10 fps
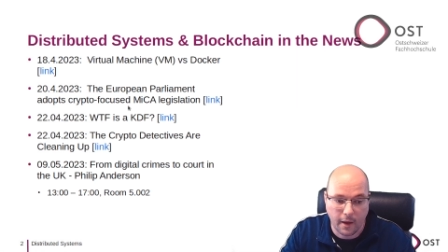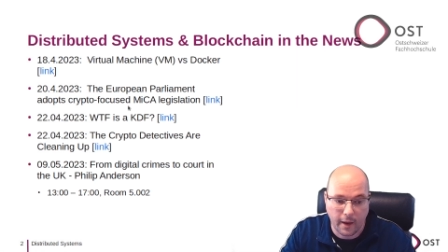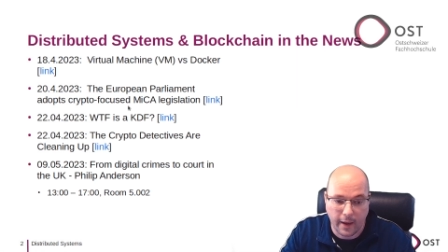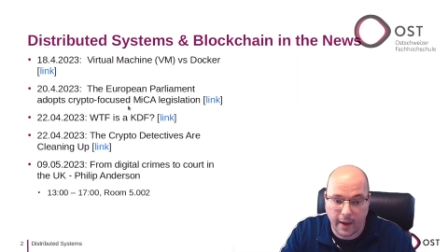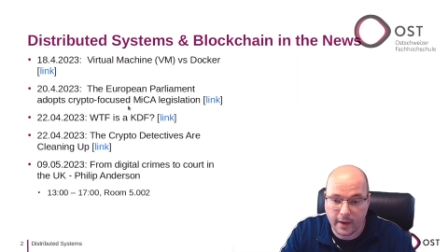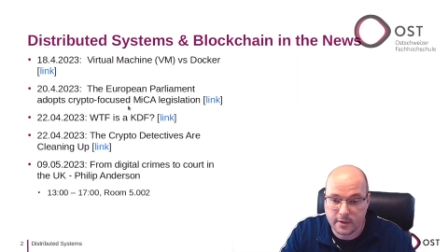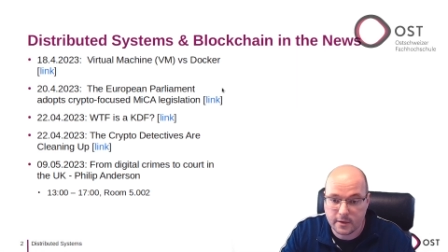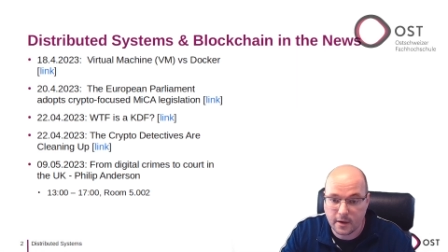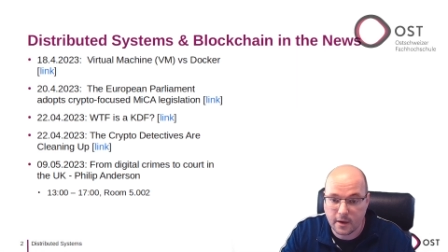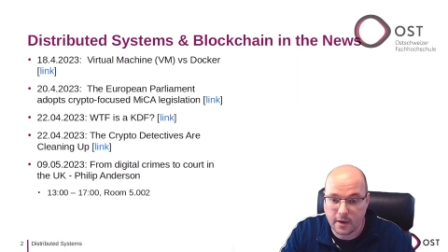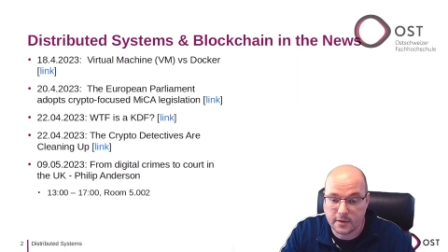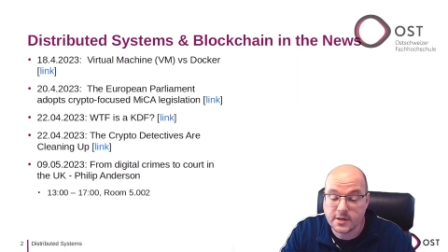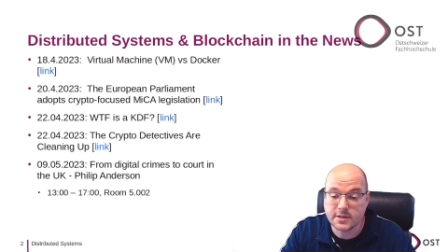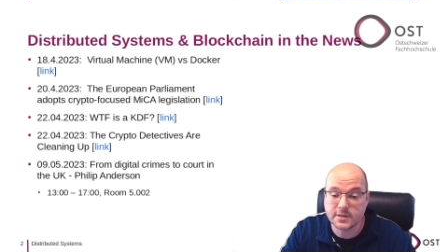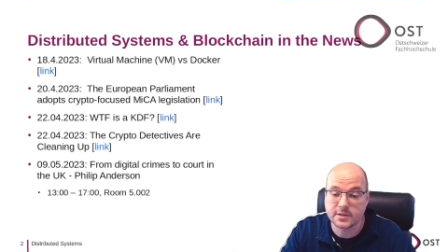And
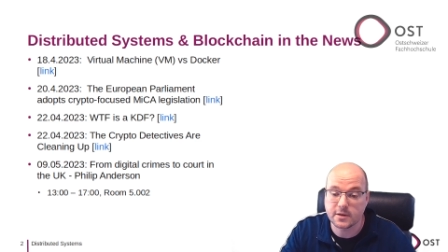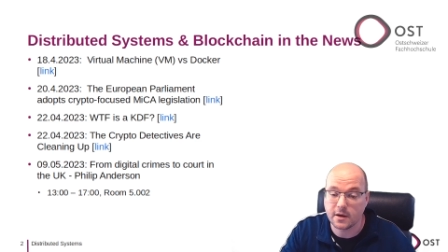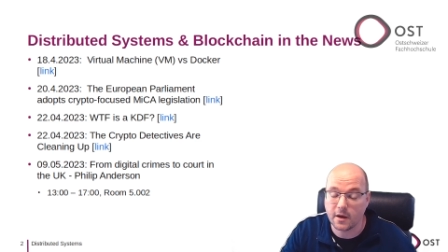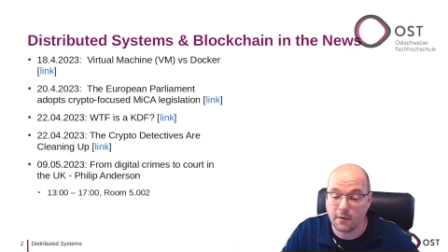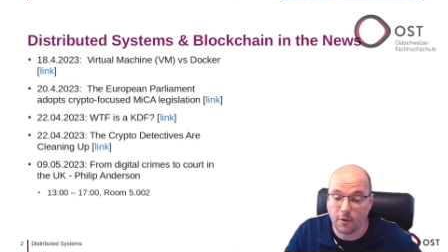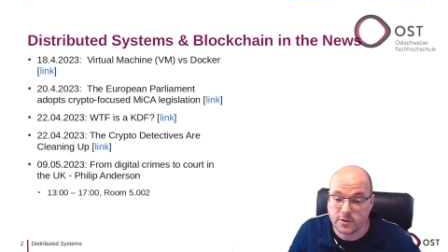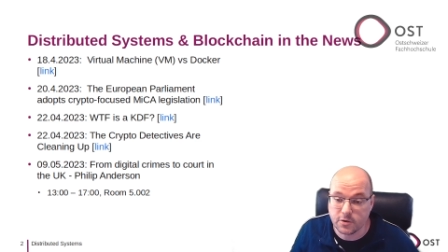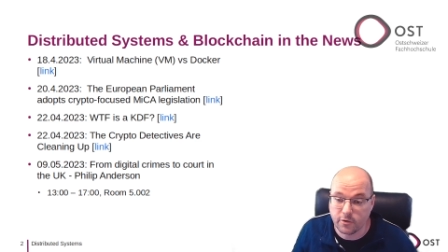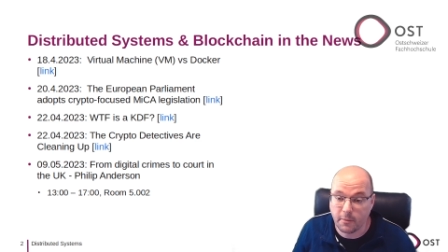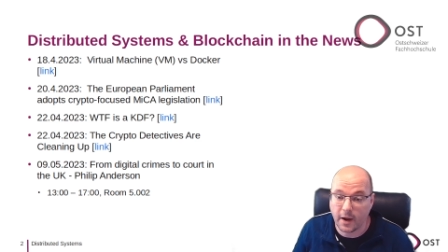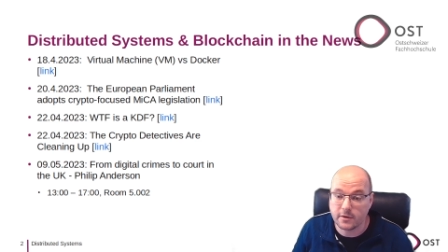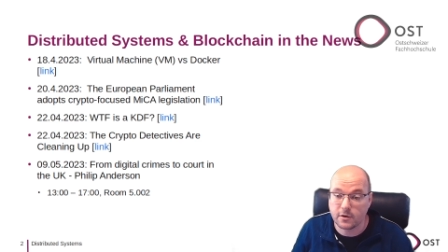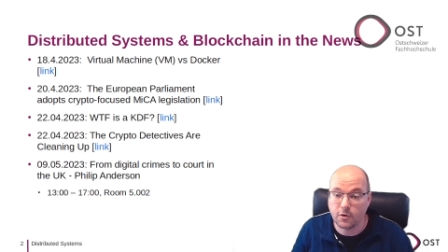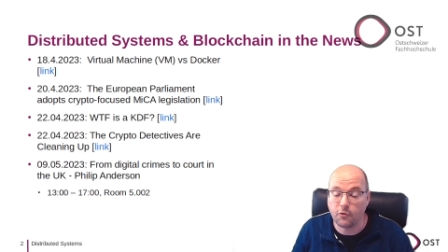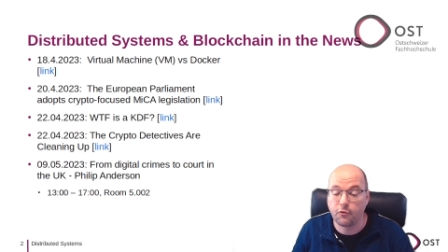this is also a
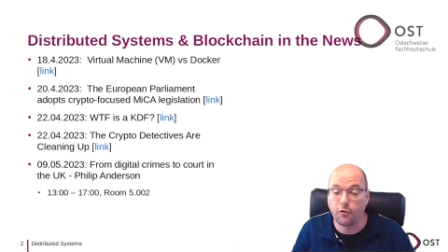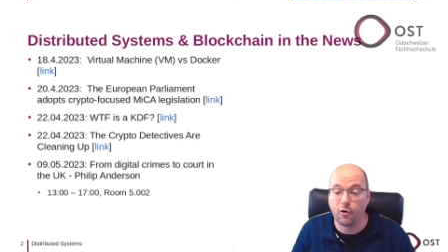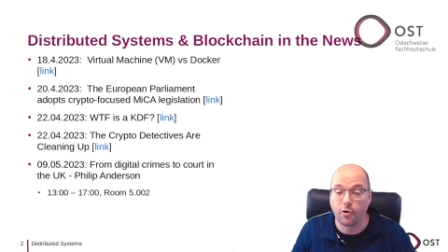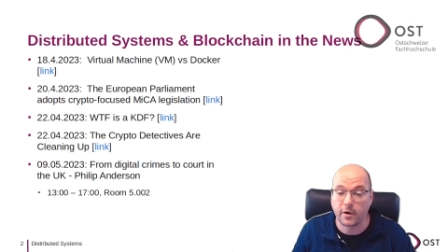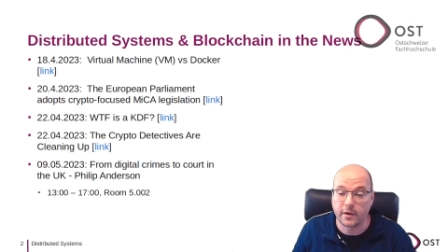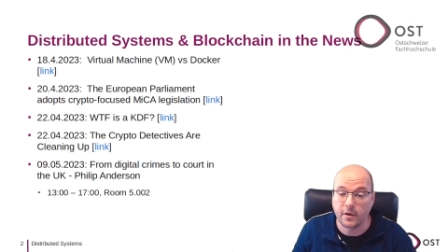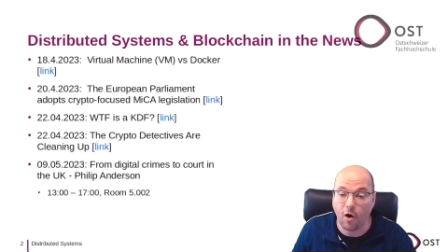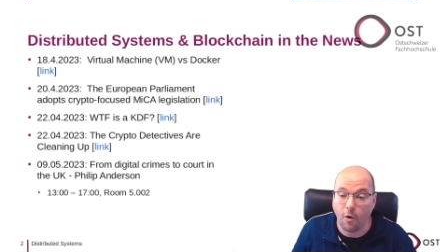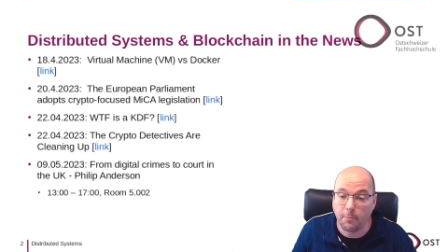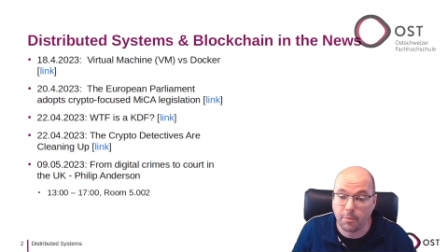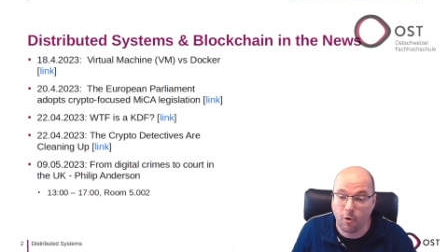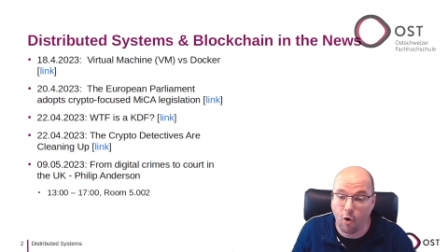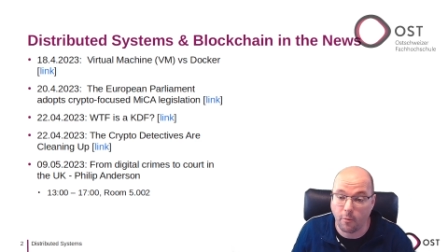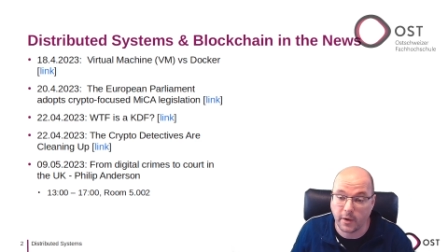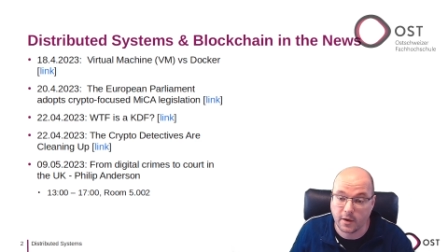reminder for an
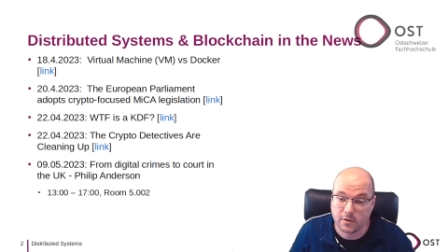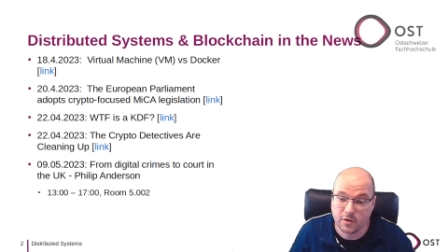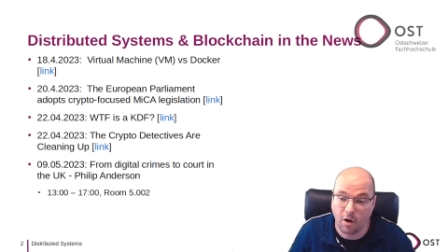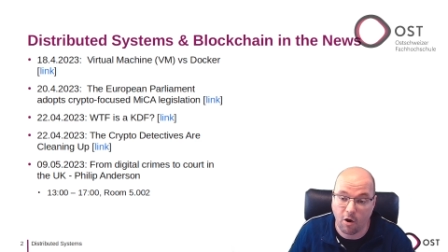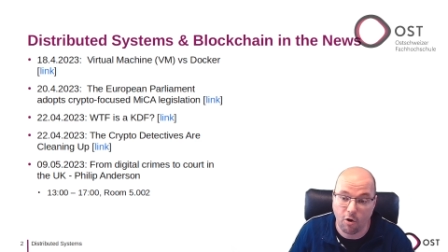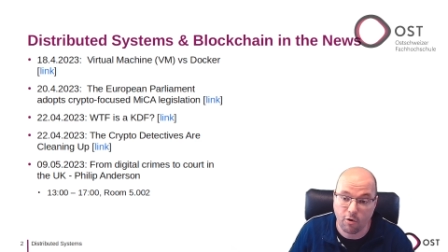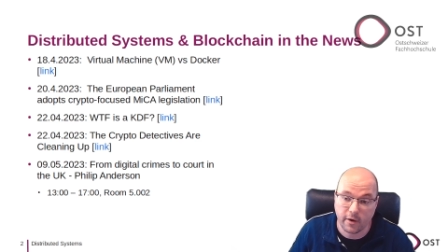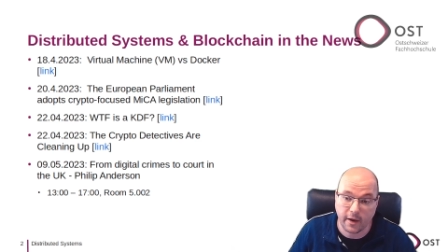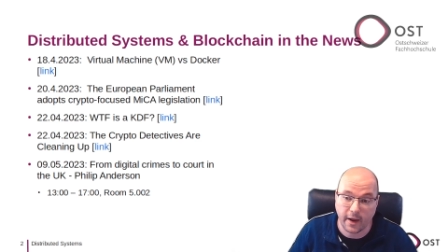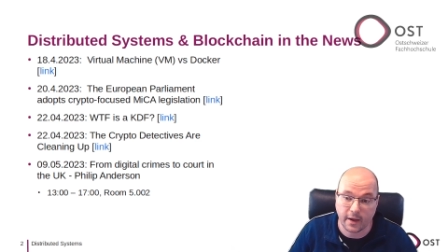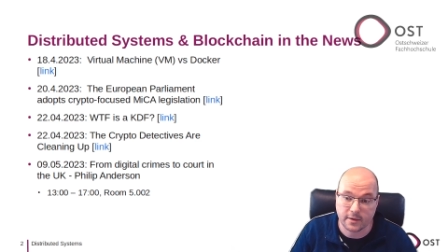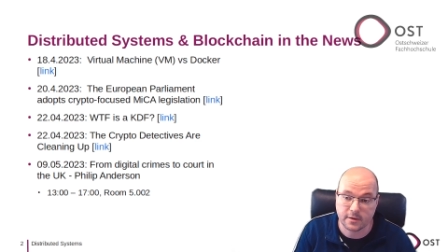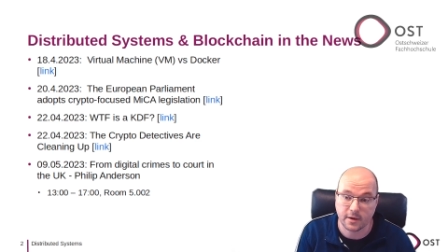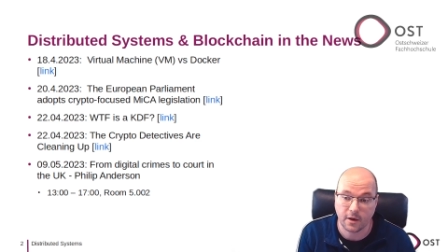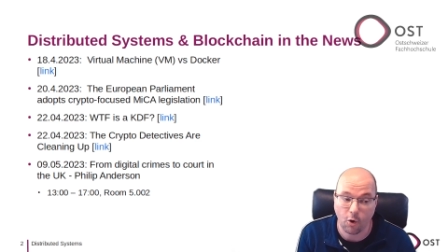upcoming talk at
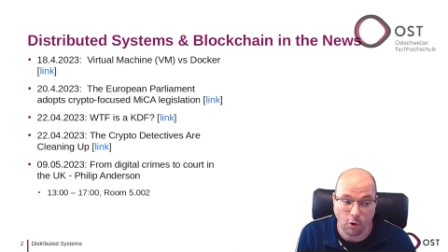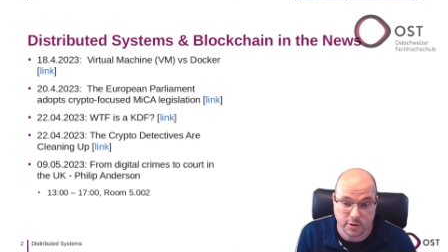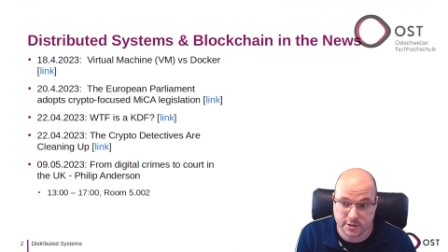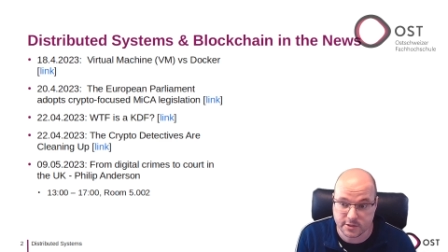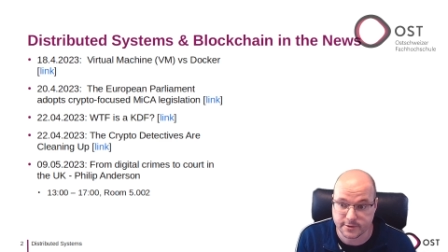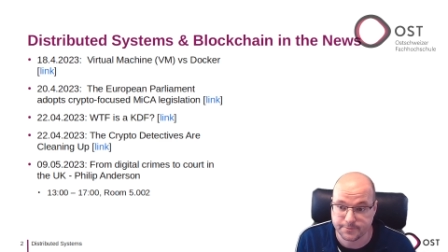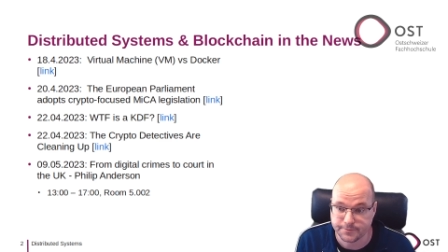OST